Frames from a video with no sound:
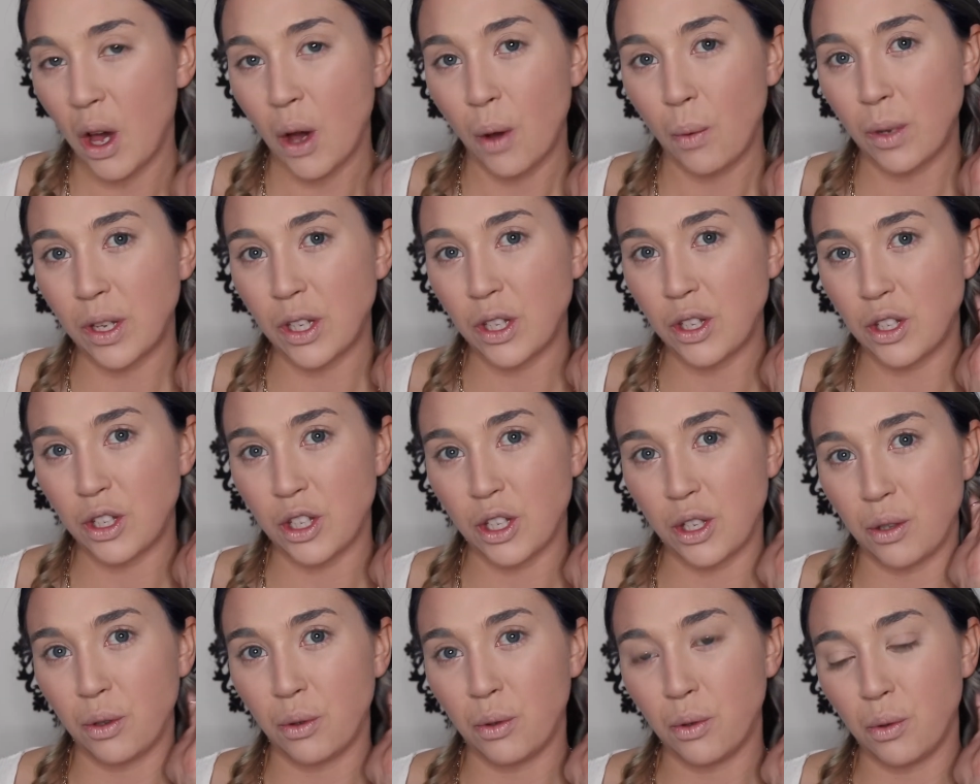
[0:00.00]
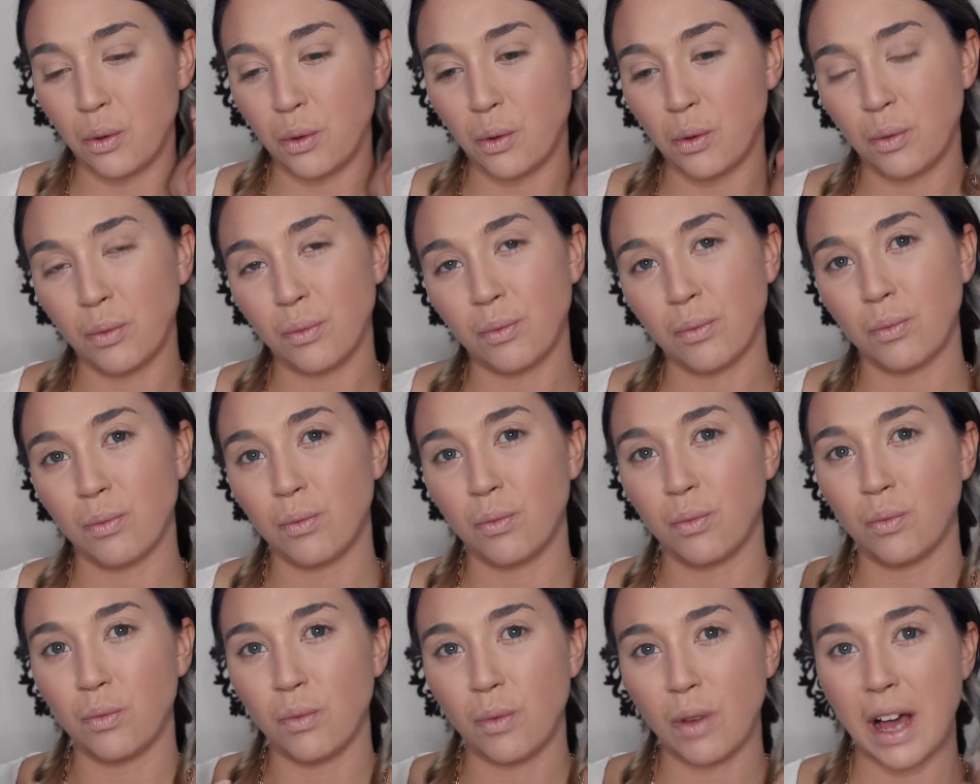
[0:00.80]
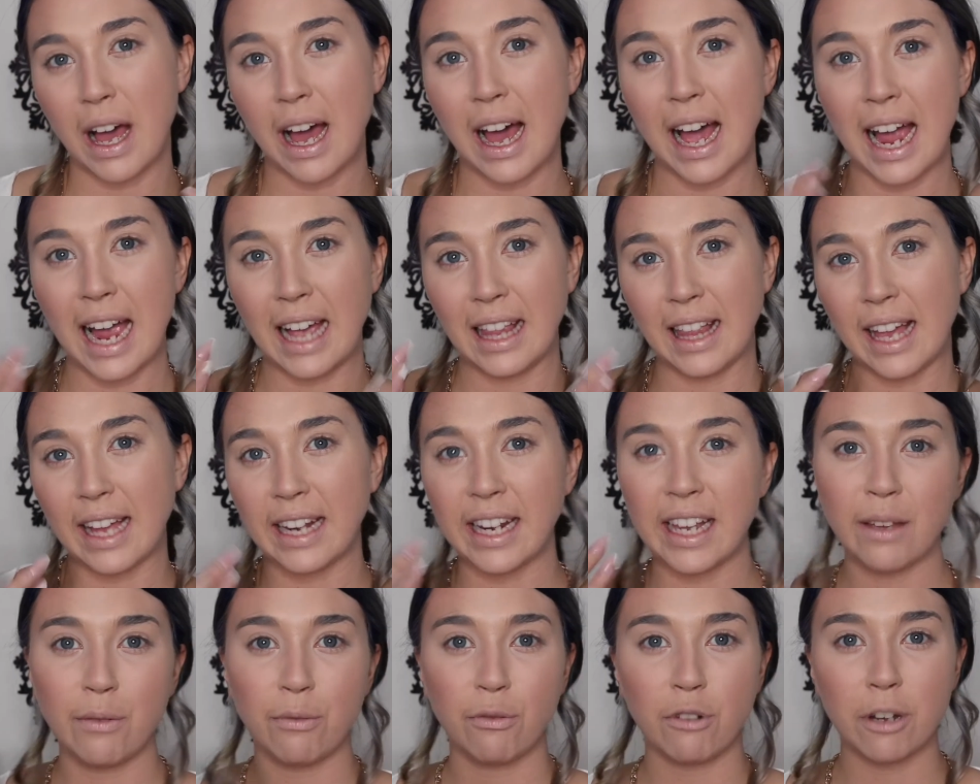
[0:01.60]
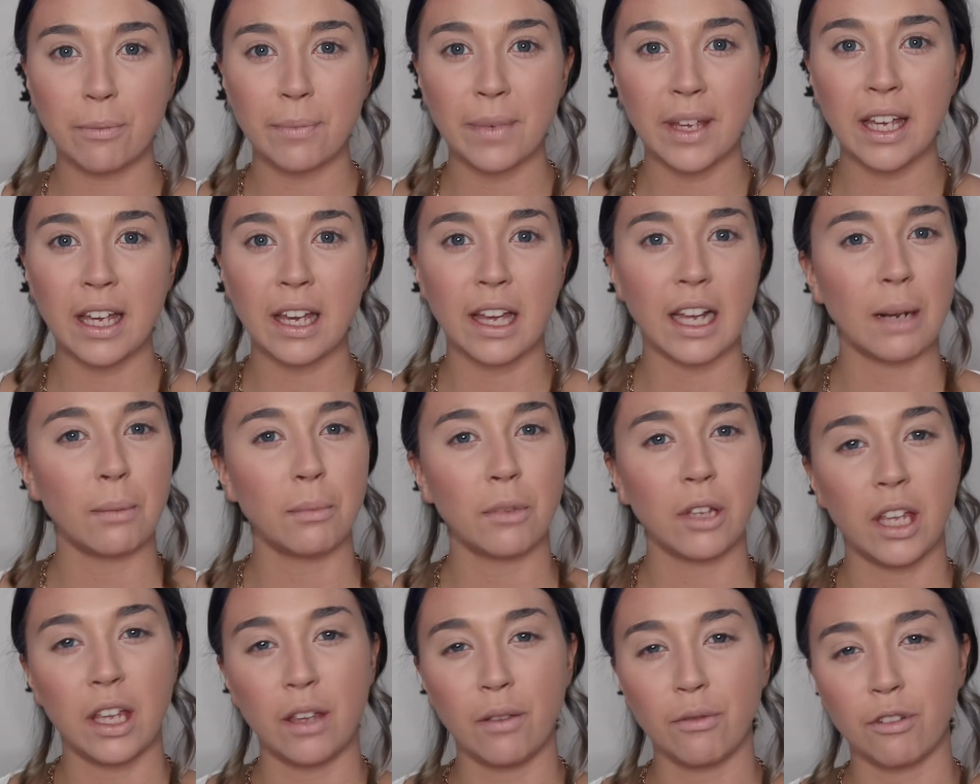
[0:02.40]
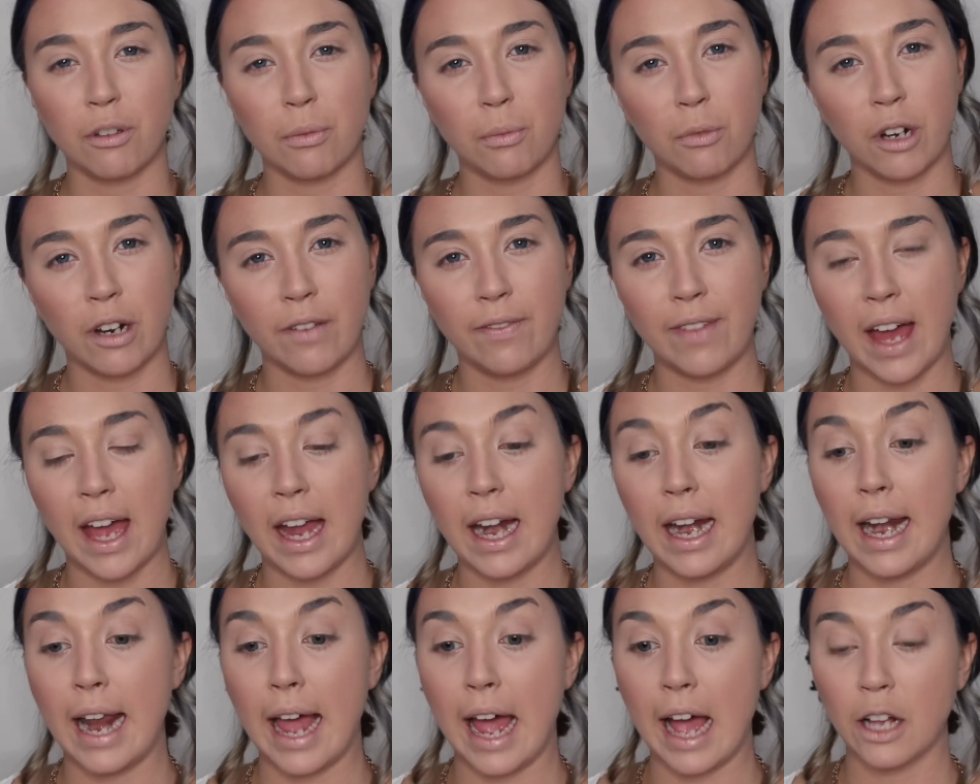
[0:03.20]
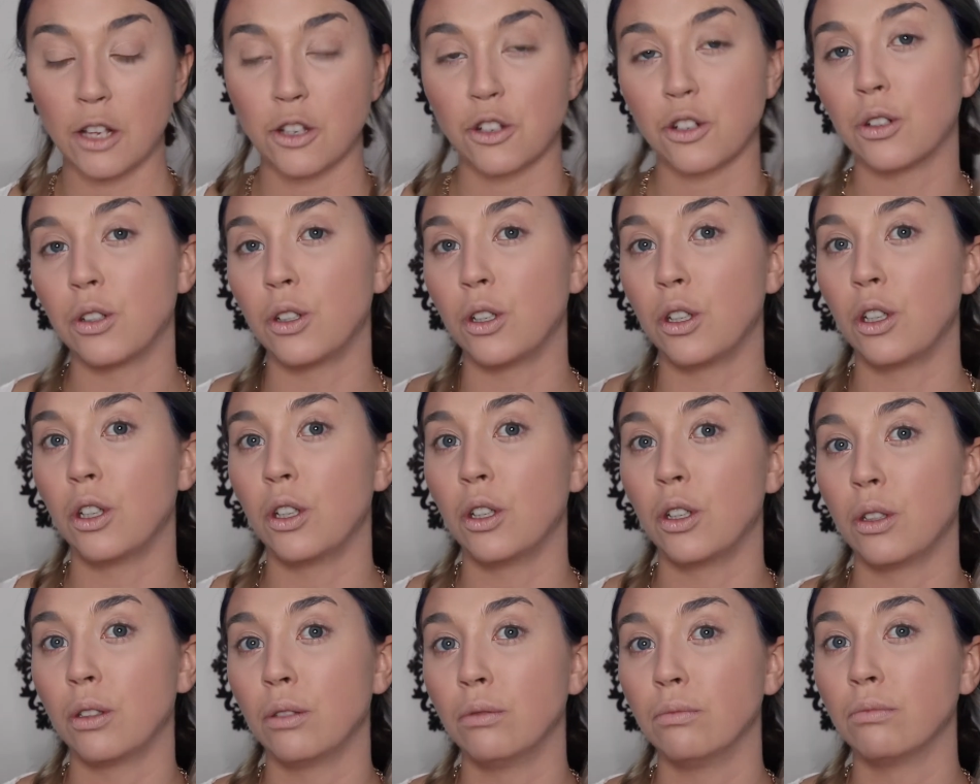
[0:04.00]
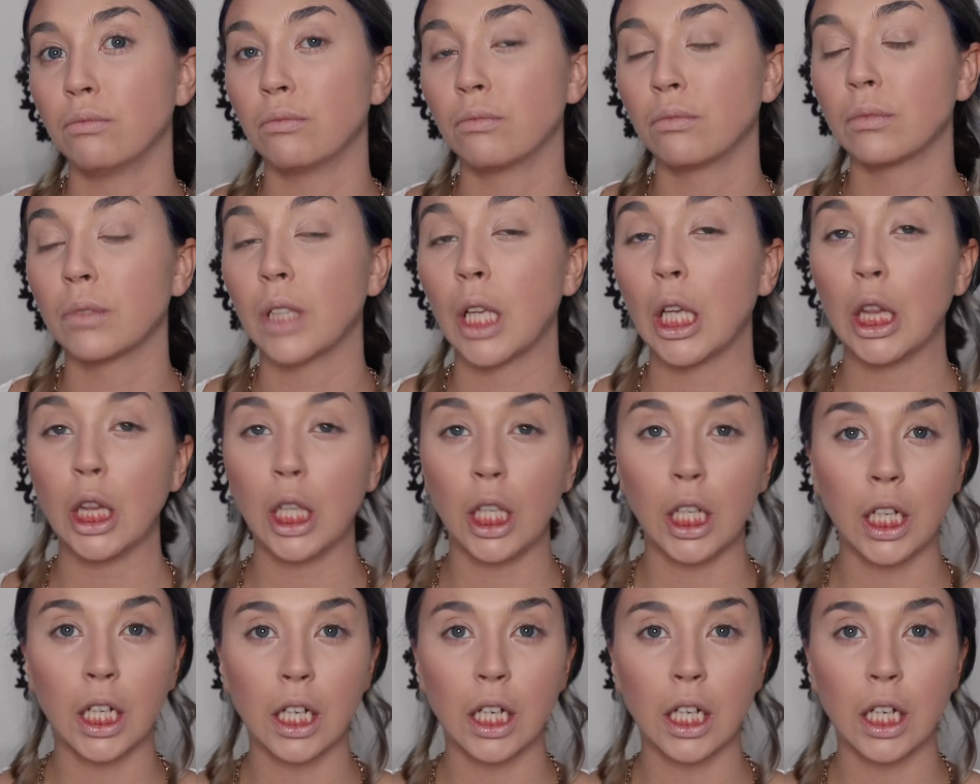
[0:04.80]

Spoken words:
was too highlighty for me, and I'm looking for more of that natural look.